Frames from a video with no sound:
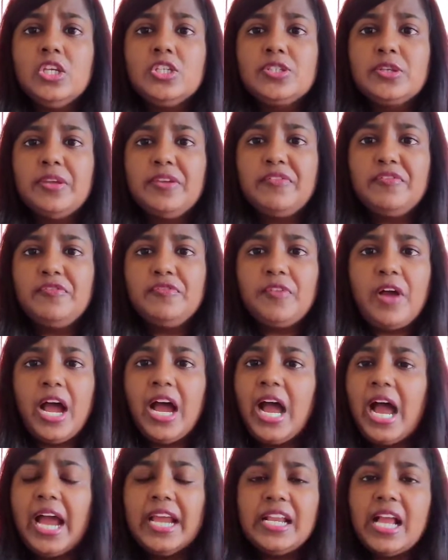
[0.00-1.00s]
So if
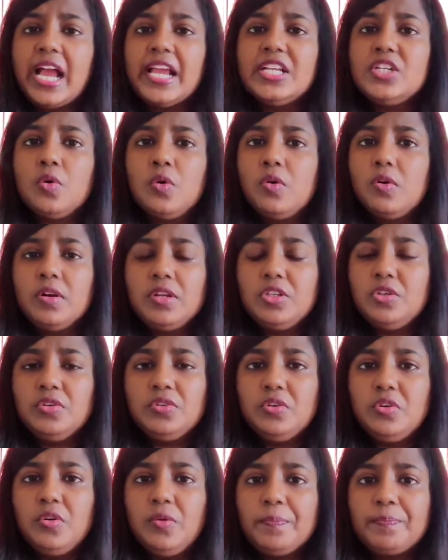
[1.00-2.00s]
I
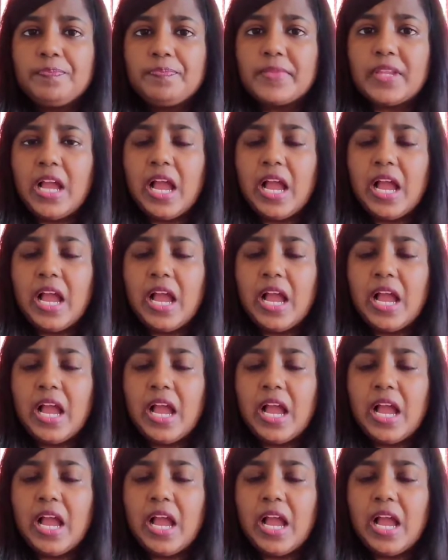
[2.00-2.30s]
don't,